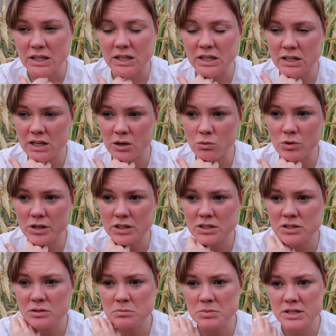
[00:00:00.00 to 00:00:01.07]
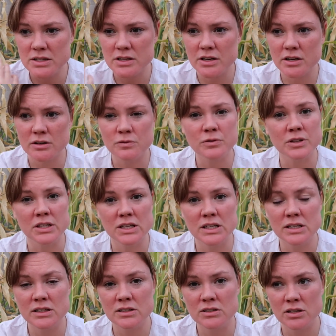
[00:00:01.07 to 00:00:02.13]
And I wanted to be there for the
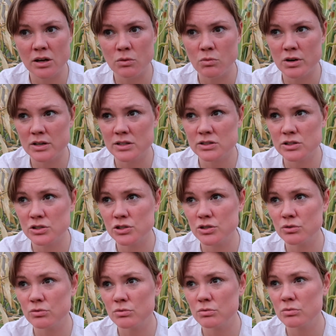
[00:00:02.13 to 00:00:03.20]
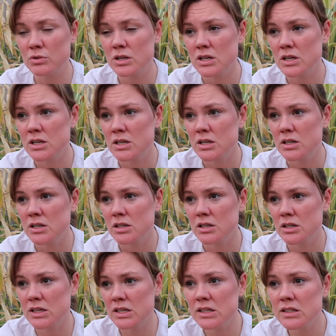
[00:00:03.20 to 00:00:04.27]
kids. I wanted to show
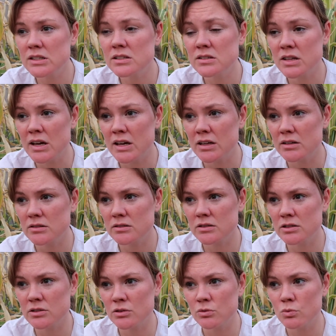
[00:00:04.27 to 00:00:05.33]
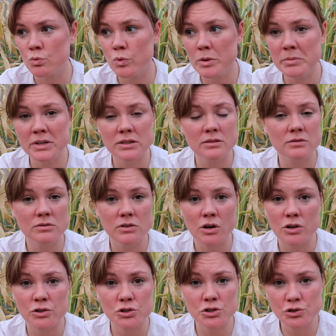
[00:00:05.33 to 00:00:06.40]
kids that, you know, women
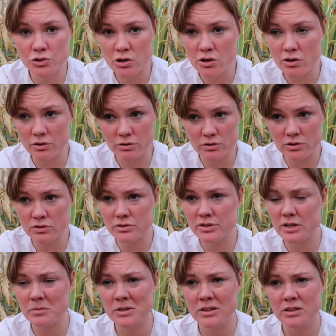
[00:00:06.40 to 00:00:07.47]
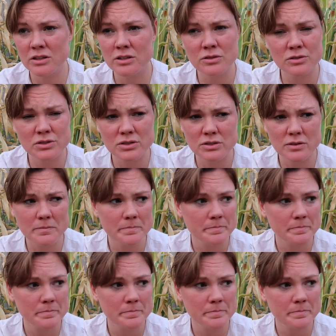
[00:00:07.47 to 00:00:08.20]
are strong. There's, I mean, there's